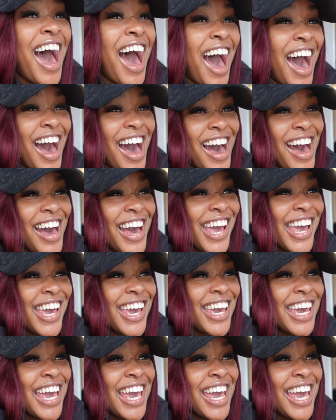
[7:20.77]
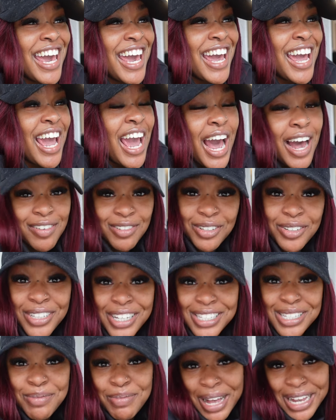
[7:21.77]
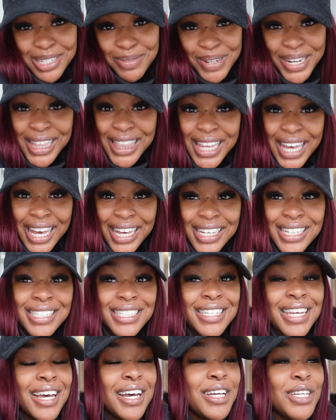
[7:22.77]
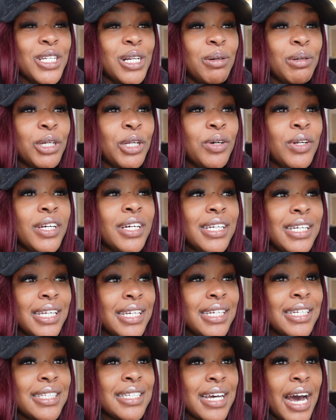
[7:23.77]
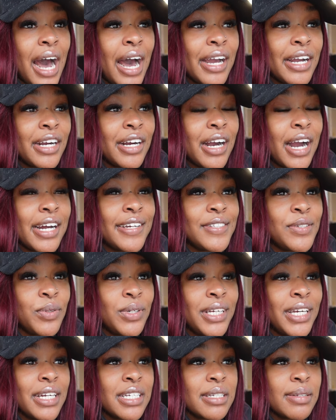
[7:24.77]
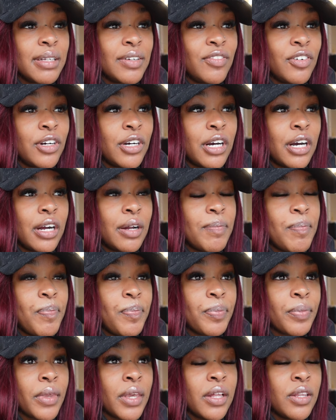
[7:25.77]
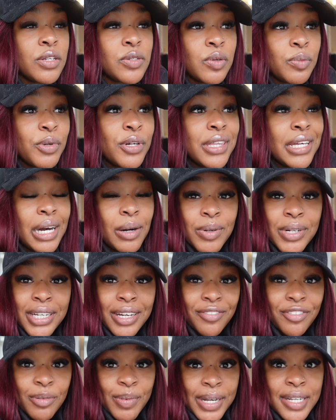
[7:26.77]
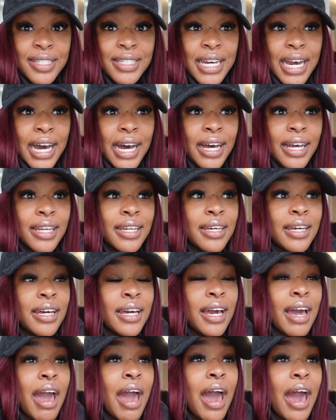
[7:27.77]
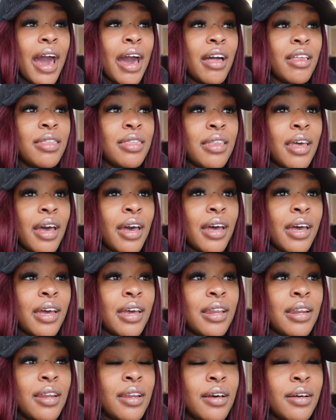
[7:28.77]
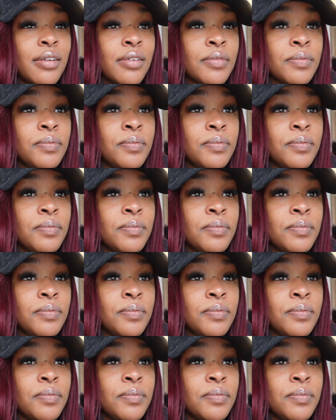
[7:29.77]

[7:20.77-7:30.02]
I have to go get some last minute things, so I'm gonna go to Canadian Tire. I just wanna get something for, there's one more thing I wanna get for my dad, and then